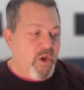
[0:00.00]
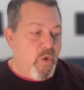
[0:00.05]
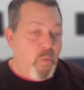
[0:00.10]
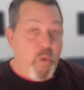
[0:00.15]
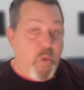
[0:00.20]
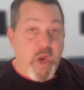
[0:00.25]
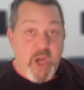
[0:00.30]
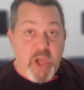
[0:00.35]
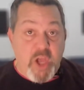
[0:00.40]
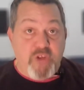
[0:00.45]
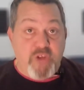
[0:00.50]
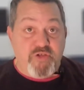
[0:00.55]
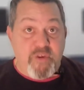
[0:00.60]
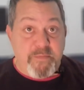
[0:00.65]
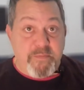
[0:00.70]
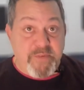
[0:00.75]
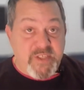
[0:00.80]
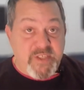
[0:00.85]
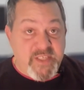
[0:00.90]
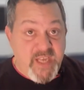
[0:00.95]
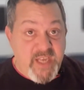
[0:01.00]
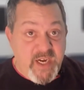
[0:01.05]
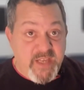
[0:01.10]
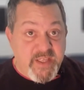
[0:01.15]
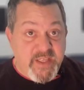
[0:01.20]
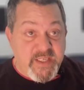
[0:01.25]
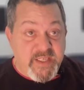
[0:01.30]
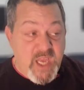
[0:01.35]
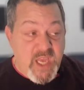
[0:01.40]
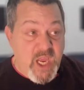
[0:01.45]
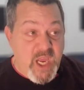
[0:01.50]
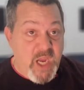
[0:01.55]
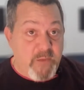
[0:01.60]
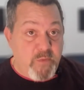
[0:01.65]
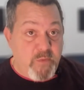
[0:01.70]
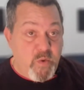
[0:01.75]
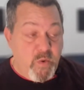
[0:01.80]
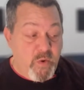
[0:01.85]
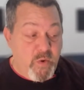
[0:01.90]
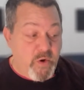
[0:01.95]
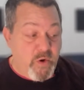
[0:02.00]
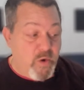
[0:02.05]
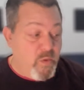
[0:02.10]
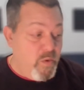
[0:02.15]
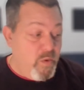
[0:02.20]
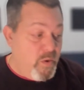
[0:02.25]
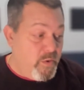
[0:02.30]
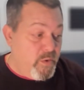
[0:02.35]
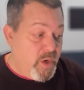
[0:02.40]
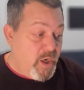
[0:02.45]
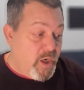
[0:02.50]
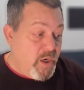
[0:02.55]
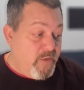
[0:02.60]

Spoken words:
100% of the time, quote unquote,